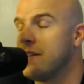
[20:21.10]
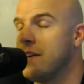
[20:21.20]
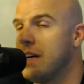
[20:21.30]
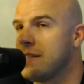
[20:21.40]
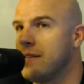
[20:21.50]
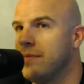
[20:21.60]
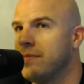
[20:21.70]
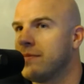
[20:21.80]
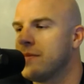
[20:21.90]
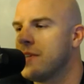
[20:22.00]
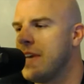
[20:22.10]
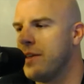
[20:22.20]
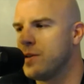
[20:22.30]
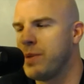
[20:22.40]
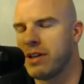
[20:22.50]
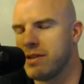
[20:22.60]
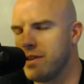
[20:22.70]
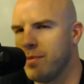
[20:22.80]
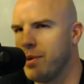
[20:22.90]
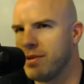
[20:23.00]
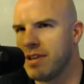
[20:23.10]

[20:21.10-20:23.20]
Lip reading: That's awesome. Yeah, those pictures you're